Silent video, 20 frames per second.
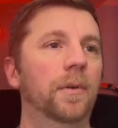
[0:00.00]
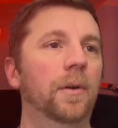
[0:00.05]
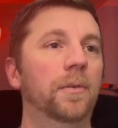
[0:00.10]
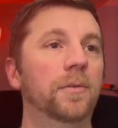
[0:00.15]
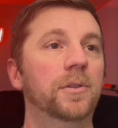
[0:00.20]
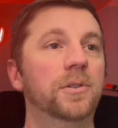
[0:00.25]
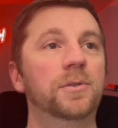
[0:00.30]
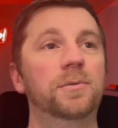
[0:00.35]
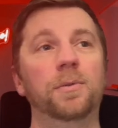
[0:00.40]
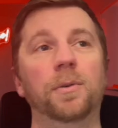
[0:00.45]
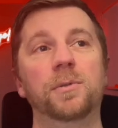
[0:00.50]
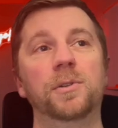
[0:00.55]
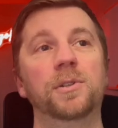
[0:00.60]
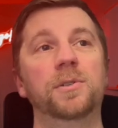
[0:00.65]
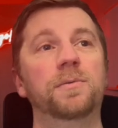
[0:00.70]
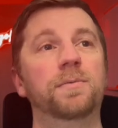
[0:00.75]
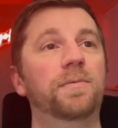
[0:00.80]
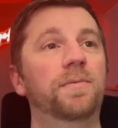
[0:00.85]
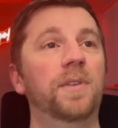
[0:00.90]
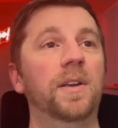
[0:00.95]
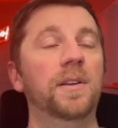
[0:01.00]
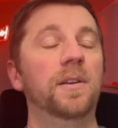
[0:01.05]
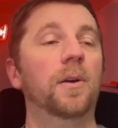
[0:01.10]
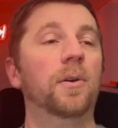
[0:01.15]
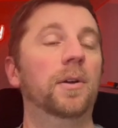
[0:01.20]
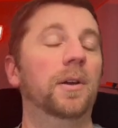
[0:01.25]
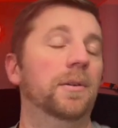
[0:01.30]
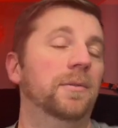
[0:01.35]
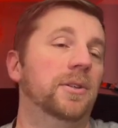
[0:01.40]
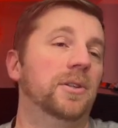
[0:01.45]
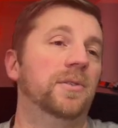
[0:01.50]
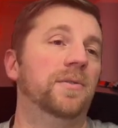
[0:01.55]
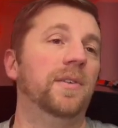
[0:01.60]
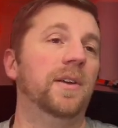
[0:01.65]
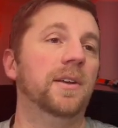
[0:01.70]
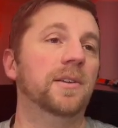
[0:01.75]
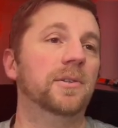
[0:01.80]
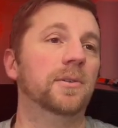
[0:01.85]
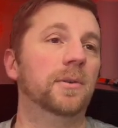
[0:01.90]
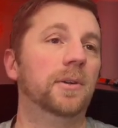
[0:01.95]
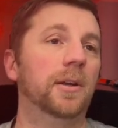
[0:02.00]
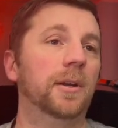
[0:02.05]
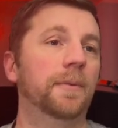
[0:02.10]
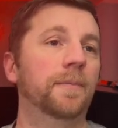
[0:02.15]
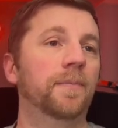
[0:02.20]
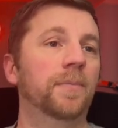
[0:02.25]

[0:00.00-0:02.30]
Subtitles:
Just face. Okay, just face. Okay.